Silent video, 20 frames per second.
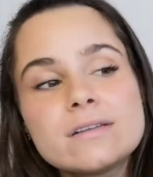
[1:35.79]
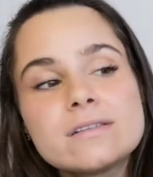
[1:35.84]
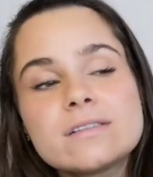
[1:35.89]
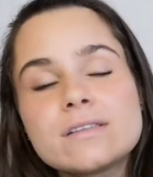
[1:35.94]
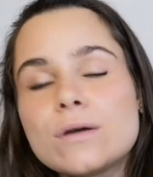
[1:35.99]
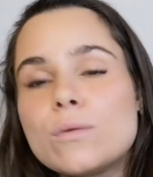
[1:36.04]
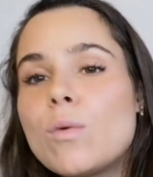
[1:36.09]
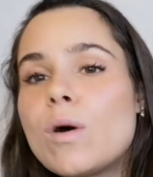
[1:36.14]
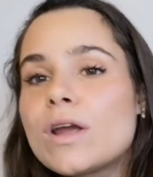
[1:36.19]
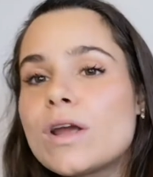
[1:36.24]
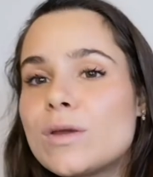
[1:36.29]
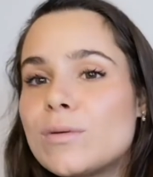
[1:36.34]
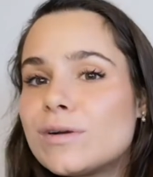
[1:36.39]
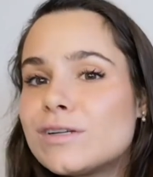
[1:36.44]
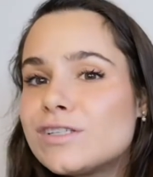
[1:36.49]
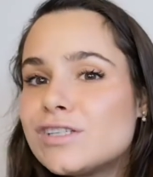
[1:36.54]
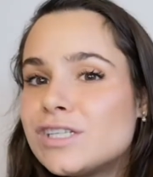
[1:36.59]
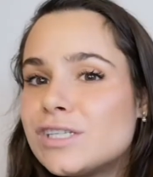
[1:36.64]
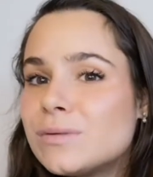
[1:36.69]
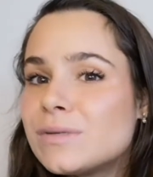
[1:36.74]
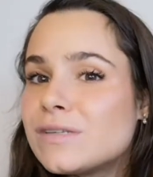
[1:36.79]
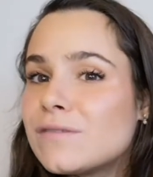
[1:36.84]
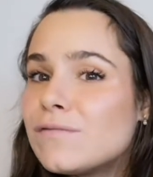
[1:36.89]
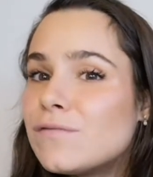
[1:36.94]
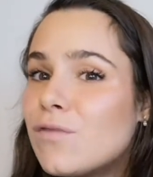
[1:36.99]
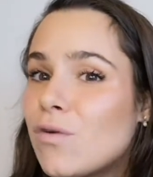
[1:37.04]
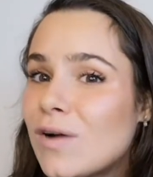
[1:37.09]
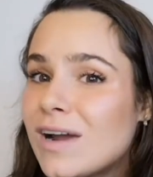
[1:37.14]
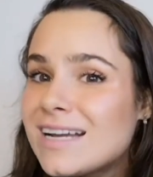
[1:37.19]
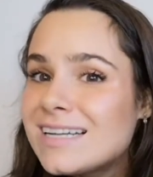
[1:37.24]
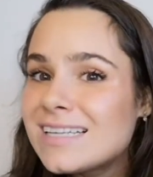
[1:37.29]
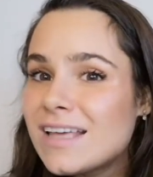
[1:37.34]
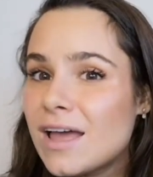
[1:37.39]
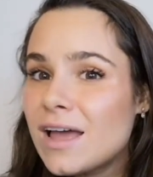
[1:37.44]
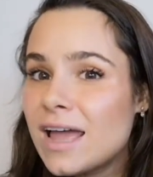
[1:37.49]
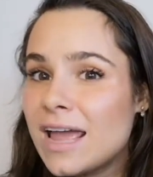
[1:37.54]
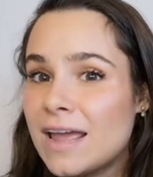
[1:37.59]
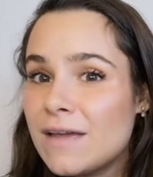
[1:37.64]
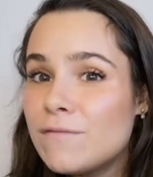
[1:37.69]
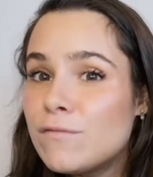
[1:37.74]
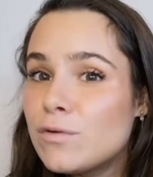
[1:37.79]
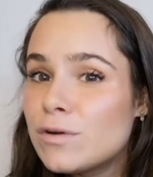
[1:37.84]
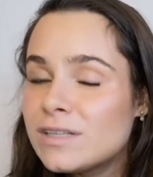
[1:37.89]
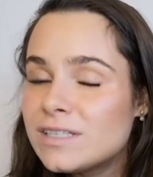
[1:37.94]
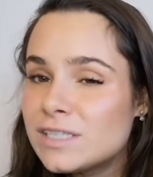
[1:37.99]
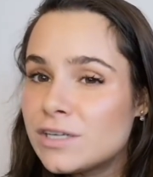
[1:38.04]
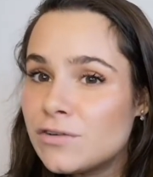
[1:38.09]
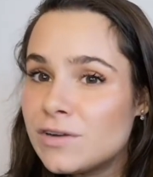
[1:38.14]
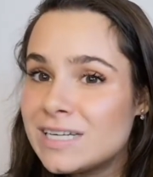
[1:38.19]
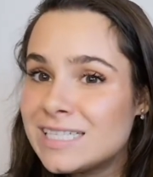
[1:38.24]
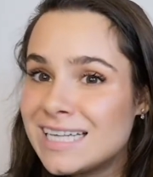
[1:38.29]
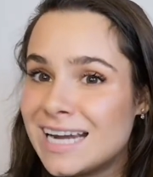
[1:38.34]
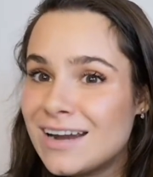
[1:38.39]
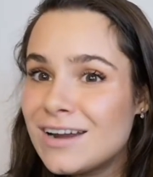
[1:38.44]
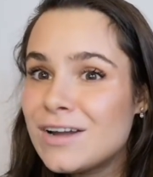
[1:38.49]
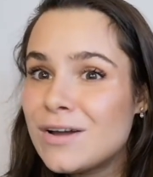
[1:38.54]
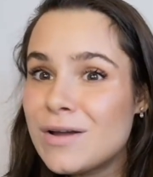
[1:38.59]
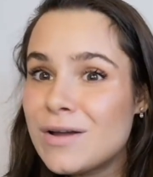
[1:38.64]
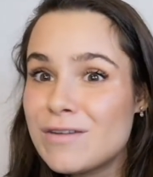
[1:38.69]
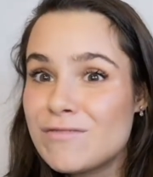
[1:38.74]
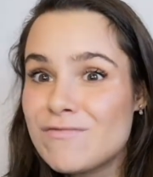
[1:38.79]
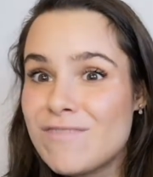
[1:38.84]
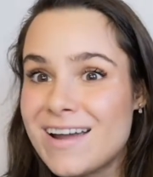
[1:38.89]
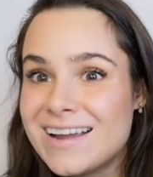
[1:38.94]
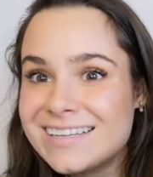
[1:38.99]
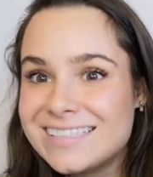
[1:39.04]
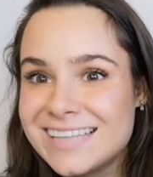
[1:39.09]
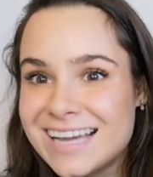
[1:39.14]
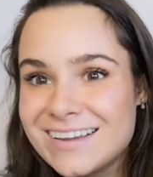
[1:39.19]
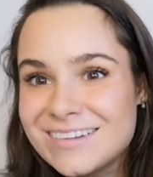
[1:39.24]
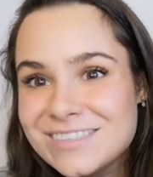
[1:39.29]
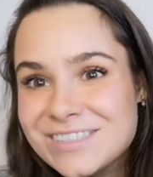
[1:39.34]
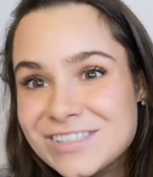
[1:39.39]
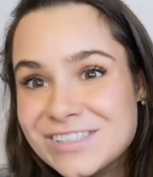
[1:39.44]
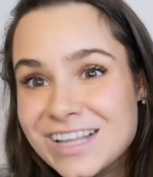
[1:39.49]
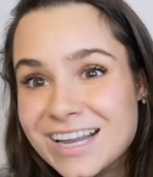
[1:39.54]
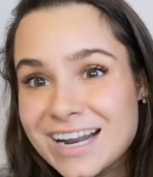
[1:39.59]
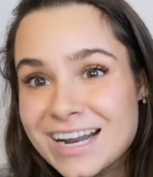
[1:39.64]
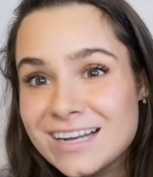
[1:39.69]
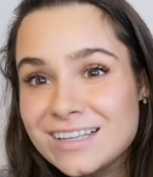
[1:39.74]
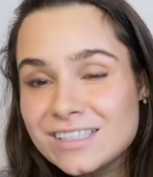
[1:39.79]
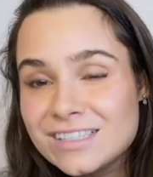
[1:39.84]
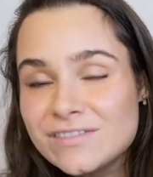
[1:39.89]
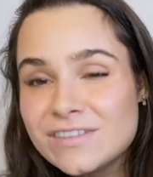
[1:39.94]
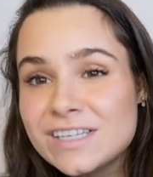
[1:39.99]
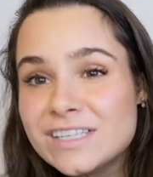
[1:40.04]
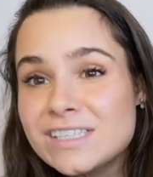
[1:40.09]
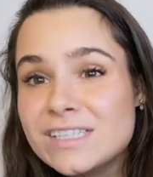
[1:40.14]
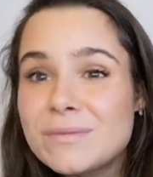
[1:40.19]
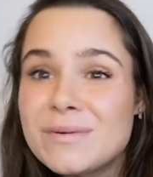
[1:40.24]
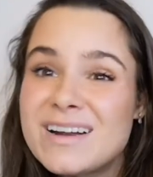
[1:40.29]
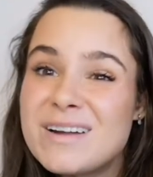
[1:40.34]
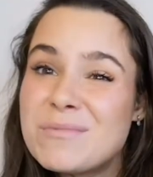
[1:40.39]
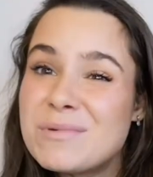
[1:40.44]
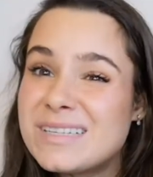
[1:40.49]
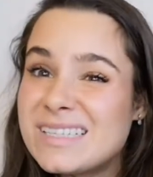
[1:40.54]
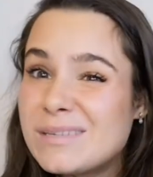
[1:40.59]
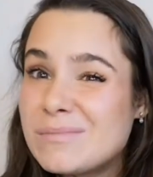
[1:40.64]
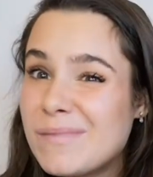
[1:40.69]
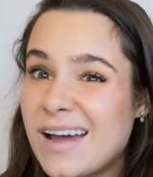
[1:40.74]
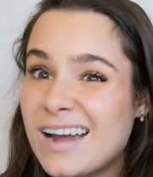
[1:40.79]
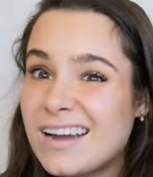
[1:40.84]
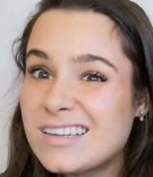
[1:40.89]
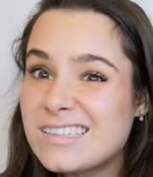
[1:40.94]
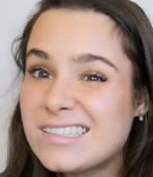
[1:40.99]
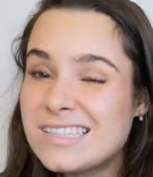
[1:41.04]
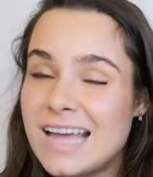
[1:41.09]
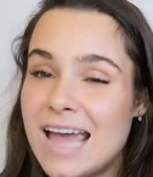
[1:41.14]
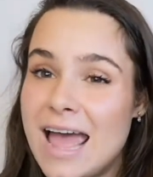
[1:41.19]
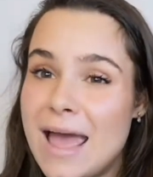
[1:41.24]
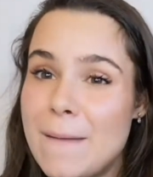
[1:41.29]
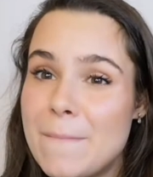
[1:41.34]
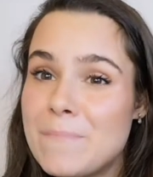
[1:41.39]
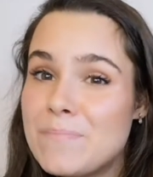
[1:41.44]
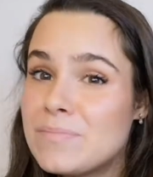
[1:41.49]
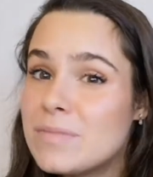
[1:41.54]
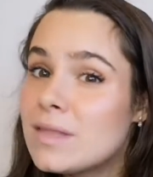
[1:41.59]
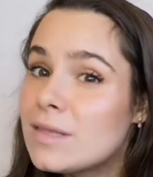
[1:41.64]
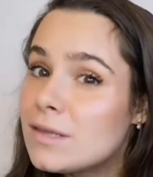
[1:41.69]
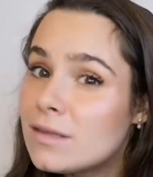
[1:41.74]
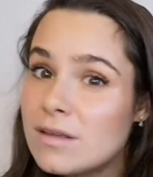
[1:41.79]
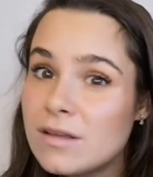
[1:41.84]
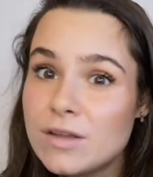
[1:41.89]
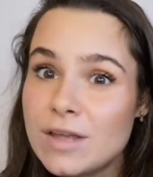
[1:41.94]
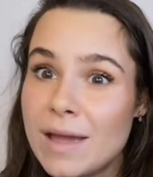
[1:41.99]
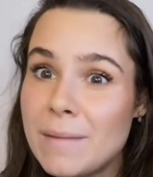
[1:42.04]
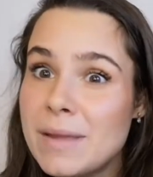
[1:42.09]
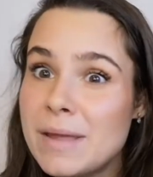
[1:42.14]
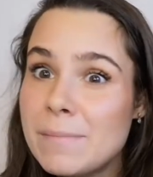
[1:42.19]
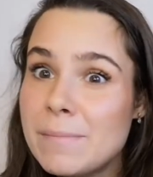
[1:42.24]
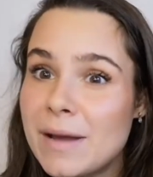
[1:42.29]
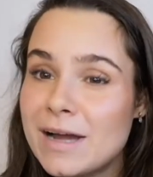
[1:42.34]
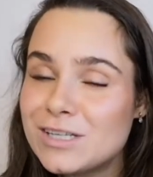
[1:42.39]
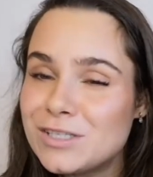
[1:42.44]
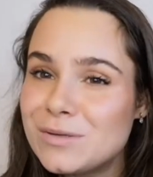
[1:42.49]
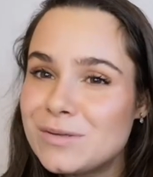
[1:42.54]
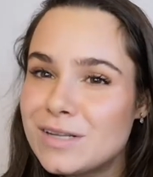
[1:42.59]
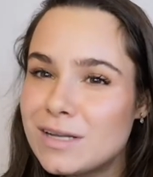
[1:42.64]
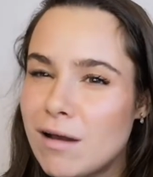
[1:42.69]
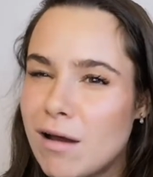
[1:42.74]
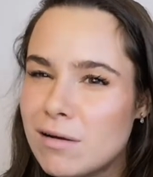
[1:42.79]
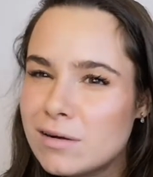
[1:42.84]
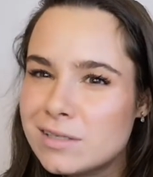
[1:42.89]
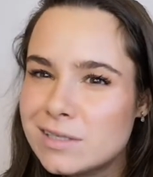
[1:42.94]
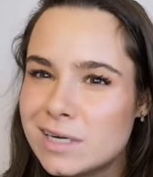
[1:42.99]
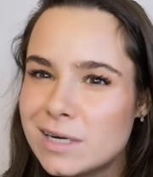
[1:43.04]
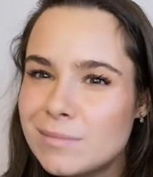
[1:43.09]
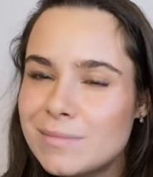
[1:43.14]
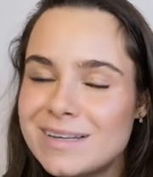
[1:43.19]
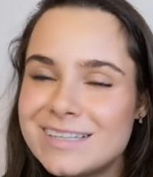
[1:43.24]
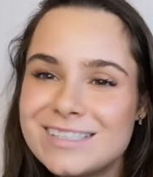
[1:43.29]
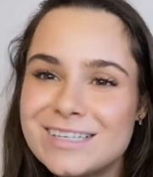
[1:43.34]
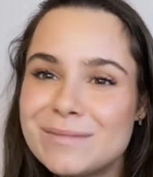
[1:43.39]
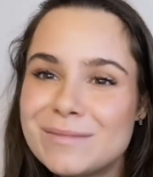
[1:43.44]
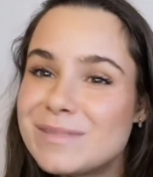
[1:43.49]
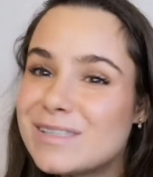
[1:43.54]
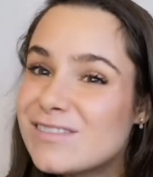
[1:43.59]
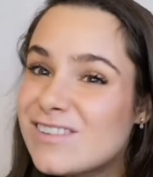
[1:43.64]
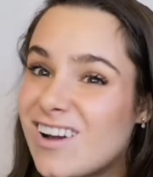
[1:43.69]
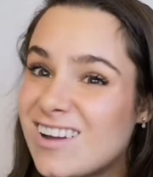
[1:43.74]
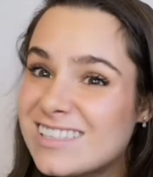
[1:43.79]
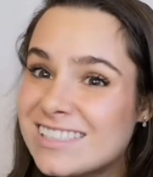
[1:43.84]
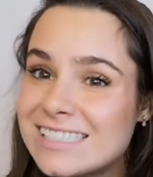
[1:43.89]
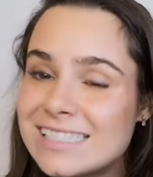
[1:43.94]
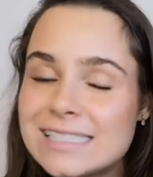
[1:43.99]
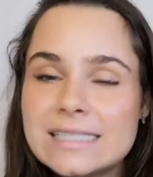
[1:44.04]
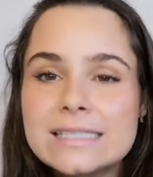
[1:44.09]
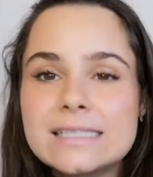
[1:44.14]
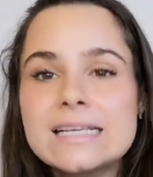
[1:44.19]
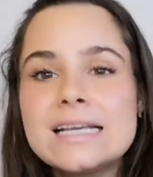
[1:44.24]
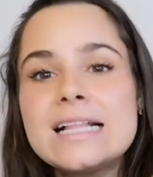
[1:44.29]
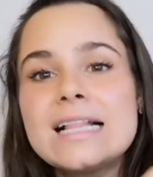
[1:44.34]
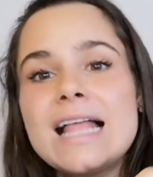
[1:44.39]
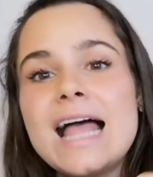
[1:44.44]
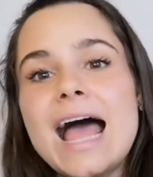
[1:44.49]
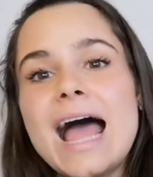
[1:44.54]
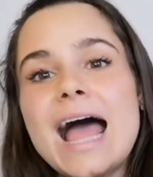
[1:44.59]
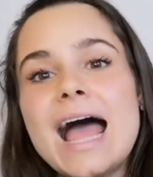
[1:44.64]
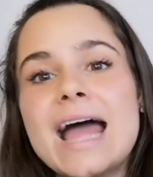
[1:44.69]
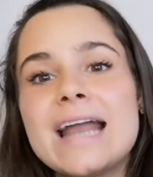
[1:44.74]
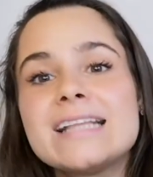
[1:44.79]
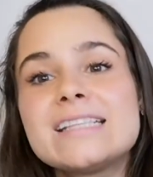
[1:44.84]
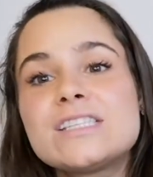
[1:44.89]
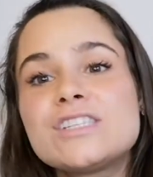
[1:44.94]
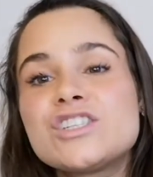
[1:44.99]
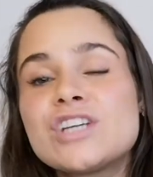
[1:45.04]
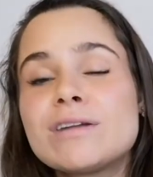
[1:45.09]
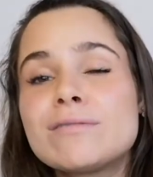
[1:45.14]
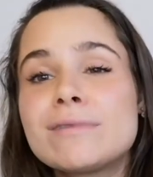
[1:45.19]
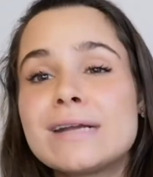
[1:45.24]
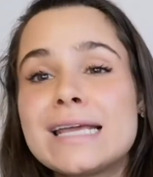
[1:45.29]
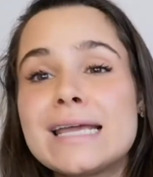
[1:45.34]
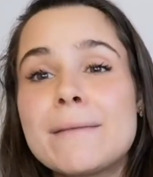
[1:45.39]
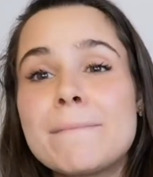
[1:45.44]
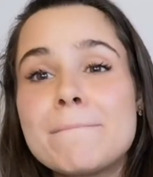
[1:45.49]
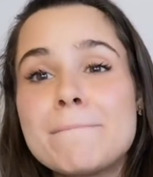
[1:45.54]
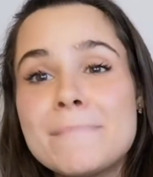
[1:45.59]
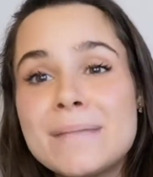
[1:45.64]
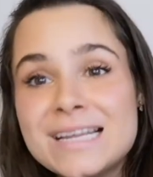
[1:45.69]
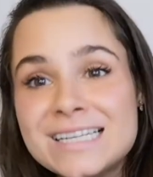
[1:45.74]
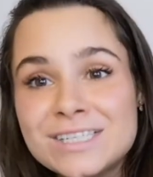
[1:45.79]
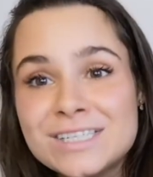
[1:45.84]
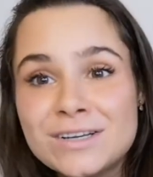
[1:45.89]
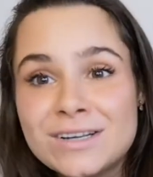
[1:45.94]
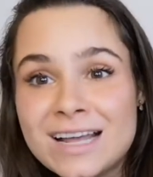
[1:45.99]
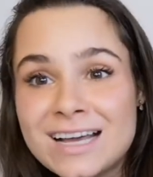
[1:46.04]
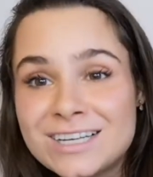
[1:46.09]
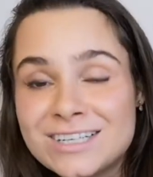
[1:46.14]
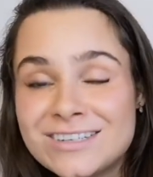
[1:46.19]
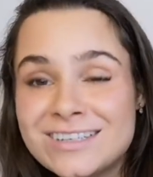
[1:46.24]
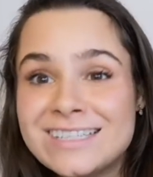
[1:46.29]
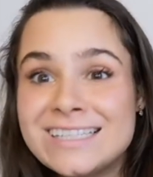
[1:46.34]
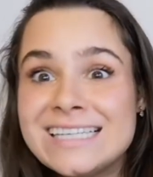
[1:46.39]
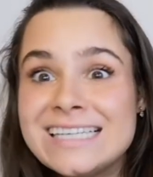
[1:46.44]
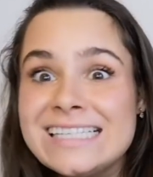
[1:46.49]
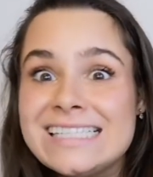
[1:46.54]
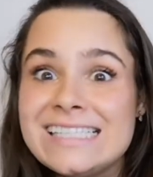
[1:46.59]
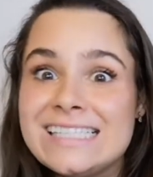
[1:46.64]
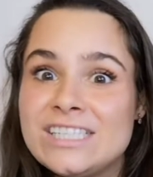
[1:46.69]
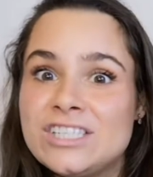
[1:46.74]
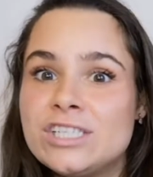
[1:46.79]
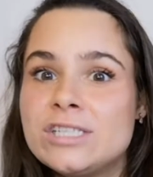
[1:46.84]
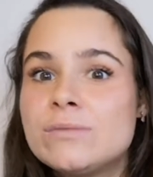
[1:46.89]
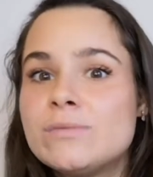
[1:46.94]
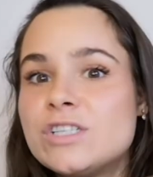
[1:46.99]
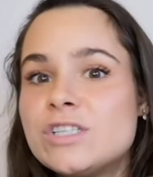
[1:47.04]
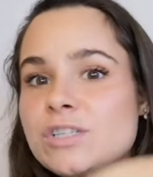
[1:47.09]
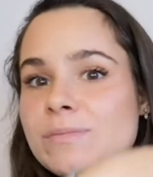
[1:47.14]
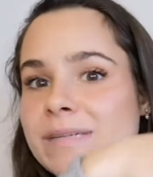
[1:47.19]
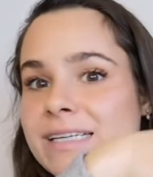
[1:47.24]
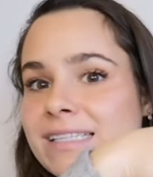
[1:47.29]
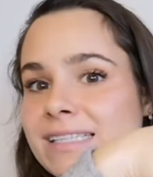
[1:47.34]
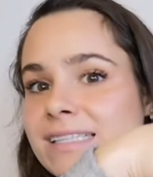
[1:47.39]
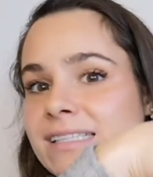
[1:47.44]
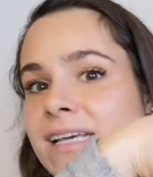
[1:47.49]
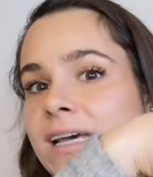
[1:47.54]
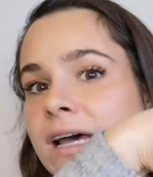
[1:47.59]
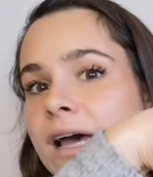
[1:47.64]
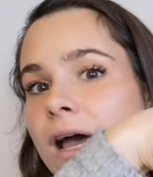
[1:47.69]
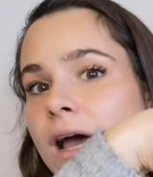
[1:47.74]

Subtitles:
So what you want to do is avoid a 4th degree tear going right down to that anal sphincter where it would impact you in the long term in terms of continence, and it's generally a mediolateral incision, which means it's